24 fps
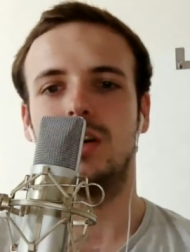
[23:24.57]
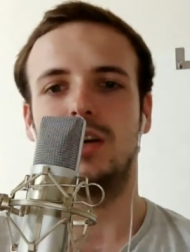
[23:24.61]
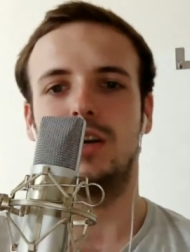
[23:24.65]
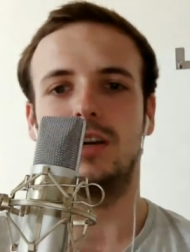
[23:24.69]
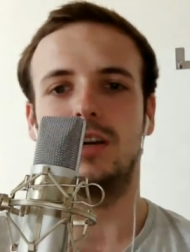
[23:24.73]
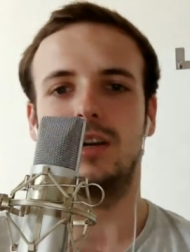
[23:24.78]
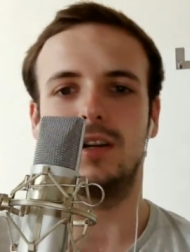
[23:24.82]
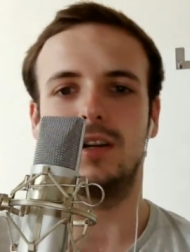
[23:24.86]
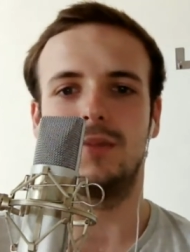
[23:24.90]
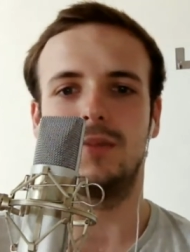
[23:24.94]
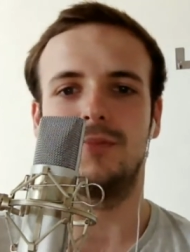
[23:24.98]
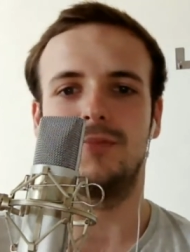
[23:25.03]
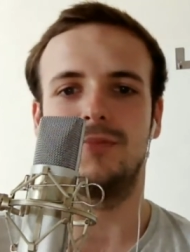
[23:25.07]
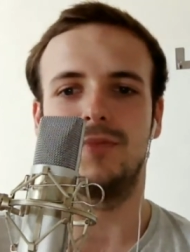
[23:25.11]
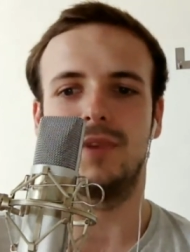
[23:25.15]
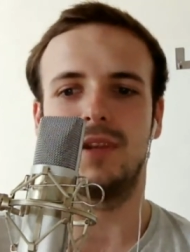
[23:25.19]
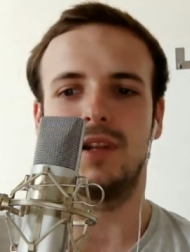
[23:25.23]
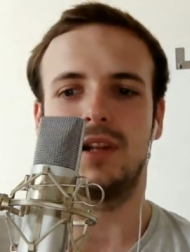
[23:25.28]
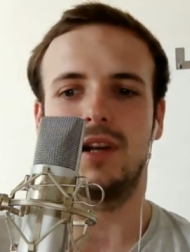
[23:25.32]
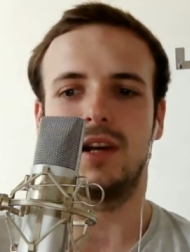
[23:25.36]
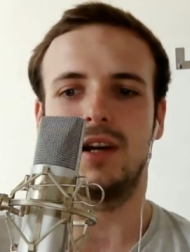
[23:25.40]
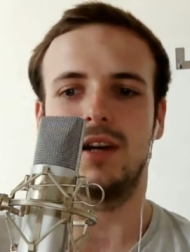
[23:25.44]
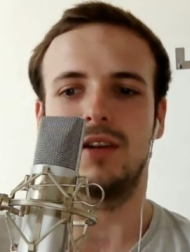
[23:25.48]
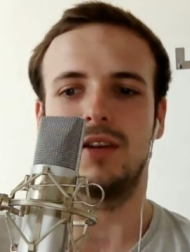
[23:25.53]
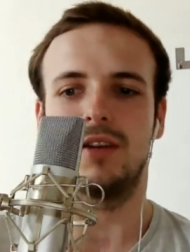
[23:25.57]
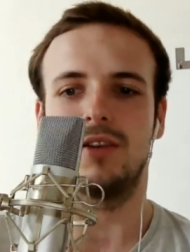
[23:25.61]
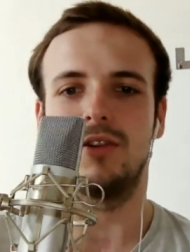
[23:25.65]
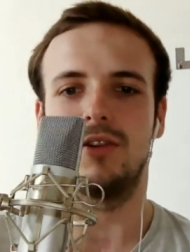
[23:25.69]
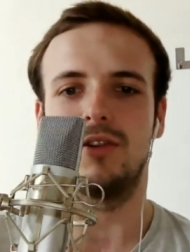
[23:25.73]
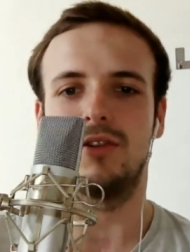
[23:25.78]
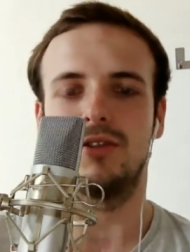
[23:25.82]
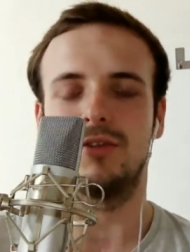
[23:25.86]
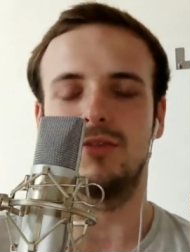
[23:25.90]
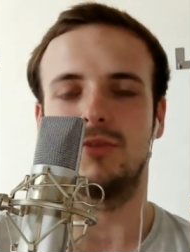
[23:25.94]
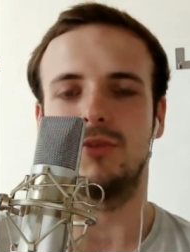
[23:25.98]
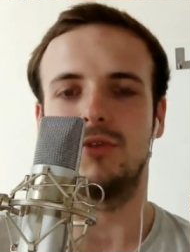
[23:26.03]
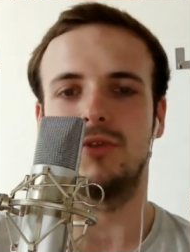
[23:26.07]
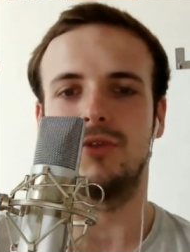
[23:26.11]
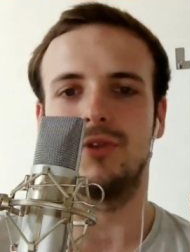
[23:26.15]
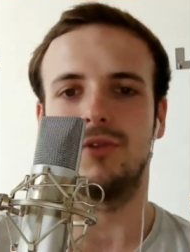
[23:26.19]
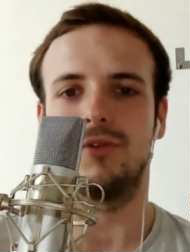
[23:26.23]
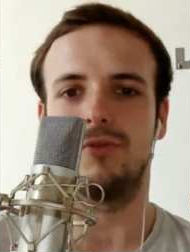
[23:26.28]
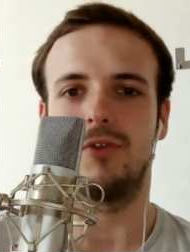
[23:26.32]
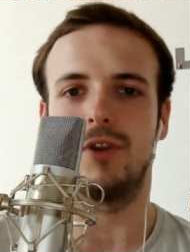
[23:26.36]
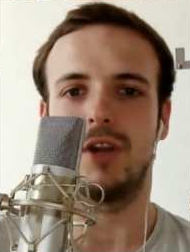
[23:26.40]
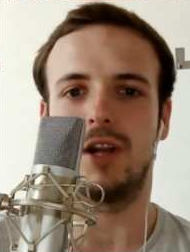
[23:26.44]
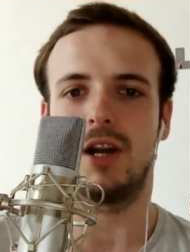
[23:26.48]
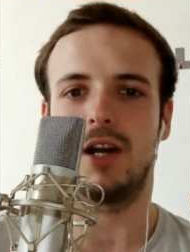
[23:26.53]
and that is more
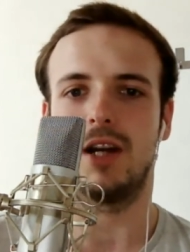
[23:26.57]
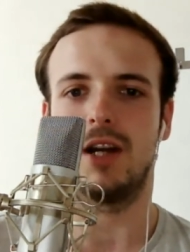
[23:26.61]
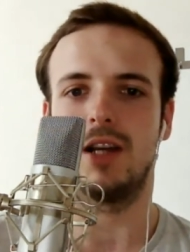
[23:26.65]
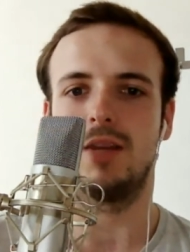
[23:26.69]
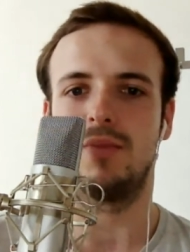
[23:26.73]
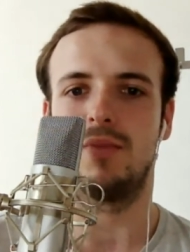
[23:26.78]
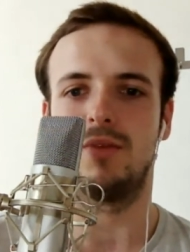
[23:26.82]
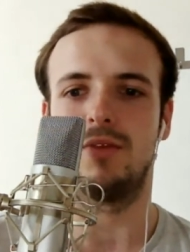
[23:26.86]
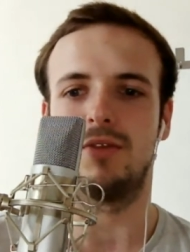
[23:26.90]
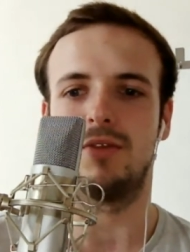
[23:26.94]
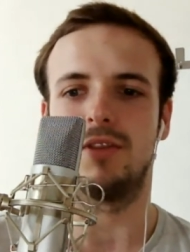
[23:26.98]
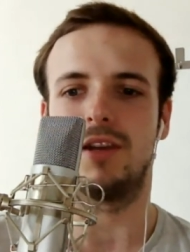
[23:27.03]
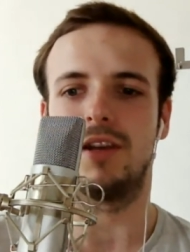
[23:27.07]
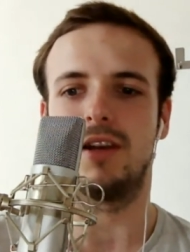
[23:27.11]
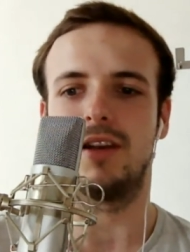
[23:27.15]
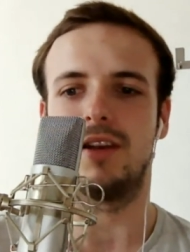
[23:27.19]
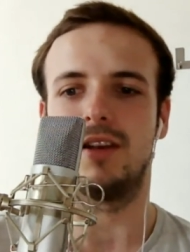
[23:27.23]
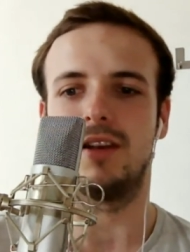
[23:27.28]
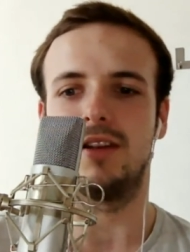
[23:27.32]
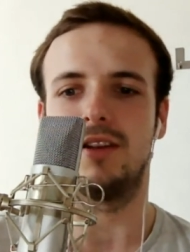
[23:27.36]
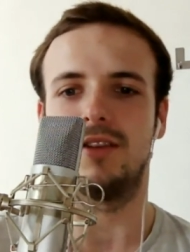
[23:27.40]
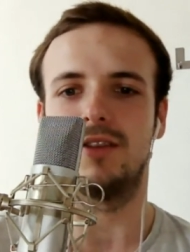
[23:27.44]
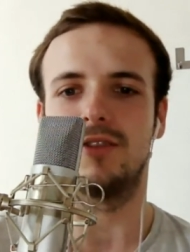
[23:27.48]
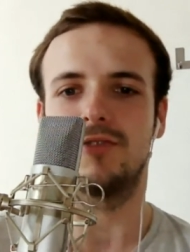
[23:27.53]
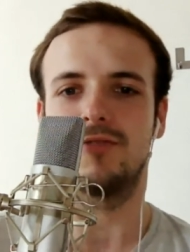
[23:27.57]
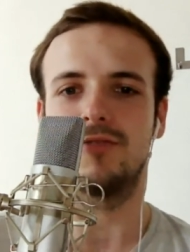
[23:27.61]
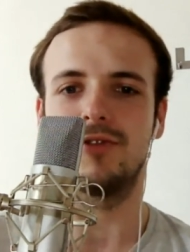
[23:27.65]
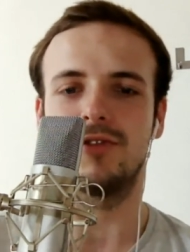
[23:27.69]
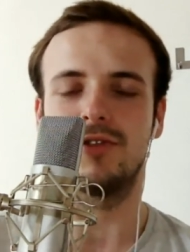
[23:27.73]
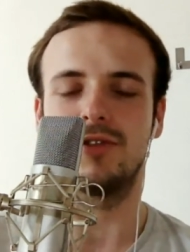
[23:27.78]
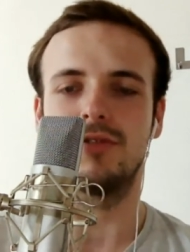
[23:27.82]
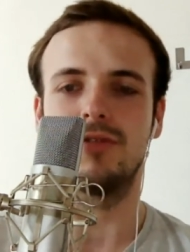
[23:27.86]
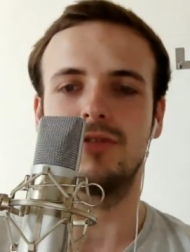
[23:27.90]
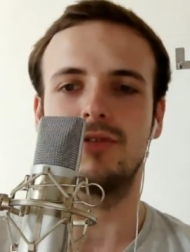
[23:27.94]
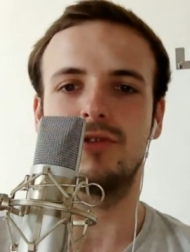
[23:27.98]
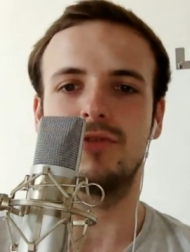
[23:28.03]
reliable then and should